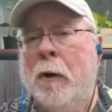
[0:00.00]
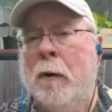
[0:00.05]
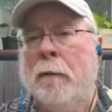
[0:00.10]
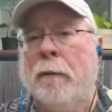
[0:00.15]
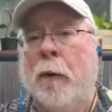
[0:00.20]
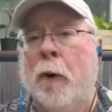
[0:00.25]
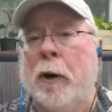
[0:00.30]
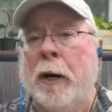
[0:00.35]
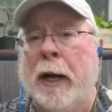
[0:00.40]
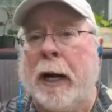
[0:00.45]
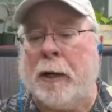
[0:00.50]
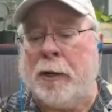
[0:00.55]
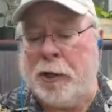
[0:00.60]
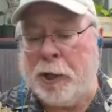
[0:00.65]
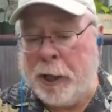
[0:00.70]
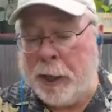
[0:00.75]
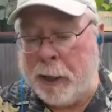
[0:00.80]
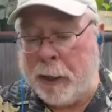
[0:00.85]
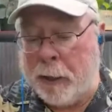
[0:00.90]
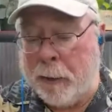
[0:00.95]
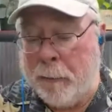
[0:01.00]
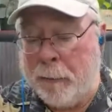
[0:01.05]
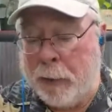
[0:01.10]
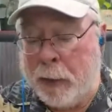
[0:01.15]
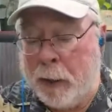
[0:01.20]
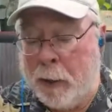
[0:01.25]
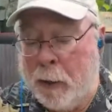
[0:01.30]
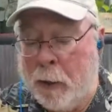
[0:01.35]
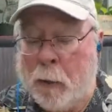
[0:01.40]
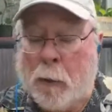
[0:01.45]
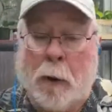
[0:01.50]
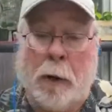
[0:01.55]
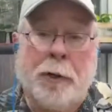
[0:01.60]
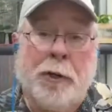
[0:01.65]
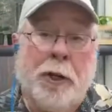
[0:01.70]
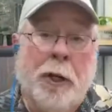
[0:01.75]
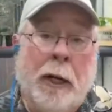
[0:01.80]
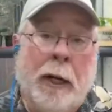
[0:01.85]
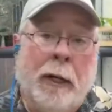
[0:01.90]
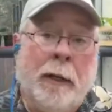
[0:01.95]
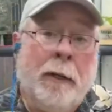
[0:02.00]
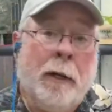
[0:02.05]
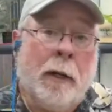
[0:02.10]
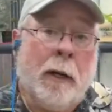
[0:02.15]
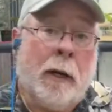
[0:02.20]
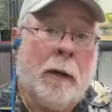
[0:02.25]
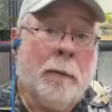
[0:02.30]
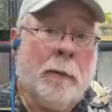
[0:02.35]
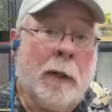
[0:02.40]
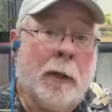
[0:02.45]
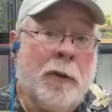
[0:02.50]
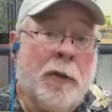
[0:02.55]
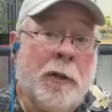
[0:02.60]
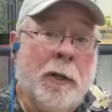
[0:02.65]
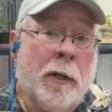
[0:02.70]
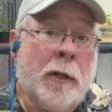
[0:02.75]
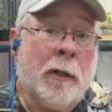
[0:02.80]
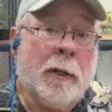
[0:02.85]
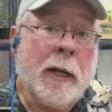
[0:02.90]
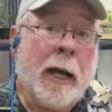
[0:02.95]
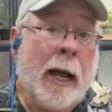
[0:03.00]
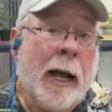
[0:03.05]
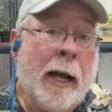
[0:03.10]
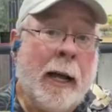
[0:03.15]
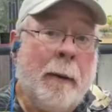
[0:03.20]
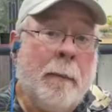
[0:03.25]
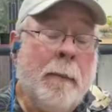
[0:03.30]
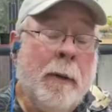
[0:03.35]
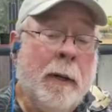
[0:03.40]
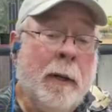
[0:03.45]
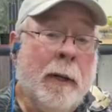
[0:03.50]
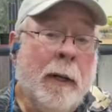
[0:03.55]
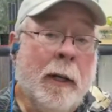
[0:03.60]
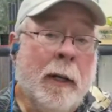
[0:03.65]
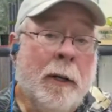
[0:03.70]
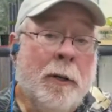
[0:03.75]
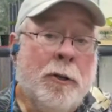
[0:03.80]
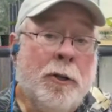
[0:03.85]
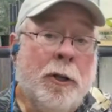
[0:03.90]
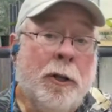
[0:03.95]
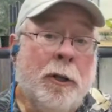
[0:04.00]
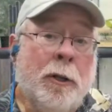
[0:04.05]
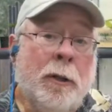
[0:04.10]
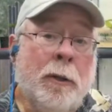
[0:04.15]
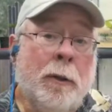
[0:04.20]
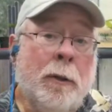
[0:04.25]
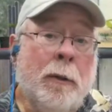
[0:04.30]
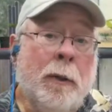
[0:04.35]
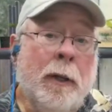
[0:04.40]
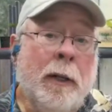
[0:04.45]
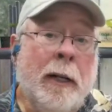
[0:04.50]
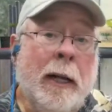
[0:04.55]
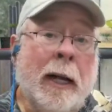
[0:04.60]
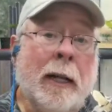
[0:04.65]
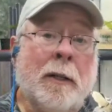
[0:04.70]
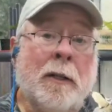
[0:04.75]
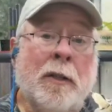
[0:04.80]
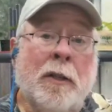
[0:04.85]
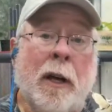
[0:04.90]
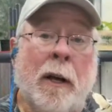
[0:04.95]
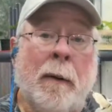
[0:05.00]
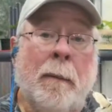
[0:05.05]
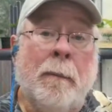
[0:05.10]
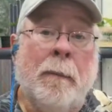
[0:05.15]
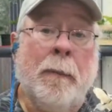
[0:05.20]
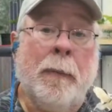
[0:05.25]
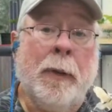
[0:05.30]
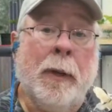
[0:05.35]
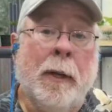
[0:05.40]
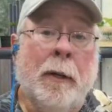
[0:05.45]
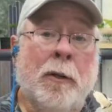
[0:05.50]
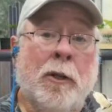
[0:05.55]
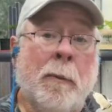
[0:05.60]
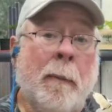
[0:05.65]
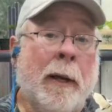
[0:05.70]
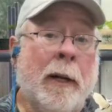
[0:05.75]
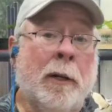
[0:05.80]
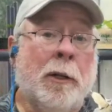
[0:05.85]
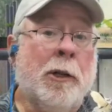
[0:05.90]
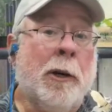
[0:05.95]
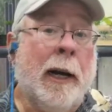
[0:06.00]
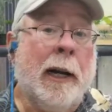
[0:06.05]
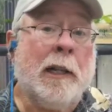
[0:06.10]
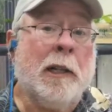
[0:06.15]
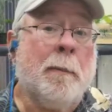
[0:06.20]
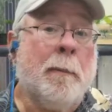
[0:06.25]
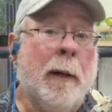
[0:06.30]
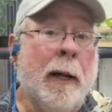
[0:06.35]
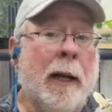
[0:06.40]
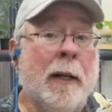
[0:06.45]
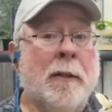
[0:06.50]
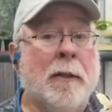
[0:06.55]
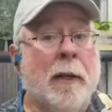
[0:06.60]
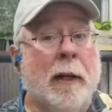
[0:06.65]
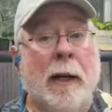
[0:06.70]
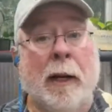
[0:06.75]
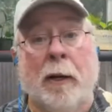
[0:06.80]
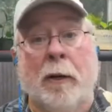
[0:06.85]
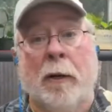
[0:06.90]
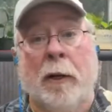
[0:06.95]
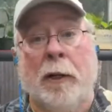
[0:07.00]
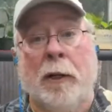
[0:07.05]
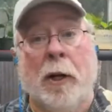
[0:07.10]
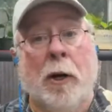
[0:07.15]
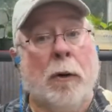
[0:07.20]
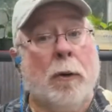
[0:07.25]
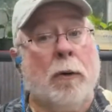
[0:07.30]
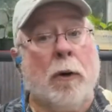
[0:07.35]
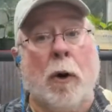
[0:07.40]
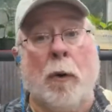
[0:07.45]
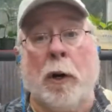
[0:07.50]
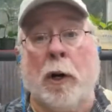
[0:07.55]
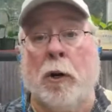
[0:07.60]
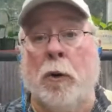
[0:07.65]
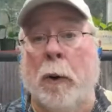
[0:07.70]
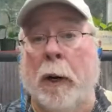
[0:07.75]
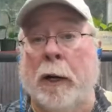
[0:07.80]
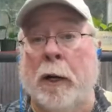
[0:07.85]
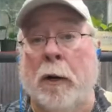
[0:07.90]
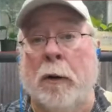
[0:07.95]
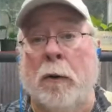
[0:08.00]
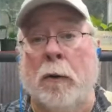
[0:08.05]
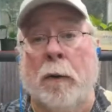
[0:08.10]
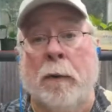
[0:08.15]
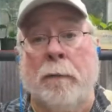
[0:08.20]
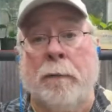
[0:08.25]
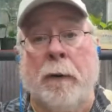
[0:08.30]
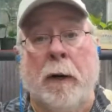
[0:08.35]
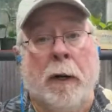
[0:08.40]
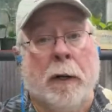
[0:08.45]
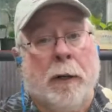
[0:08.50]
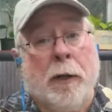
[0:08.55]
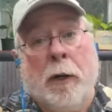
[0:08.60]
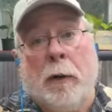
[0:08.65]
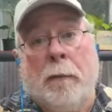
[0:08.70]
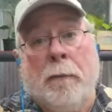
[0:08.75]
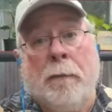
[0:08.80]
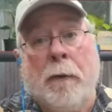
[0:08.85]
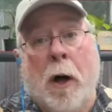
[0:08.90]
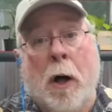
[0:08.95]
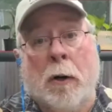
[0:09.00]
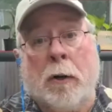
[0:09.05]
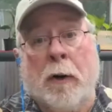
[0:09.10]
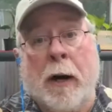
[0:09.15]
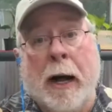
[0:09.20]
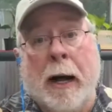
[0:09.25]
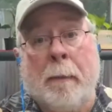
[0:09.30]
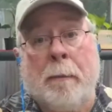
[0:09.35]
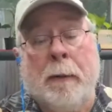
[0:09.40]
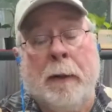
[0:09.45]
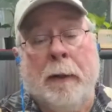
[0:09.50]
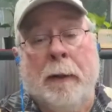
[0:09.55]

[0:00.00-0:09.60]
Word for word: for next year. Or, Gene, you know, there's still time to get some tomato transplants and you know grow a quick uh, you know fall crop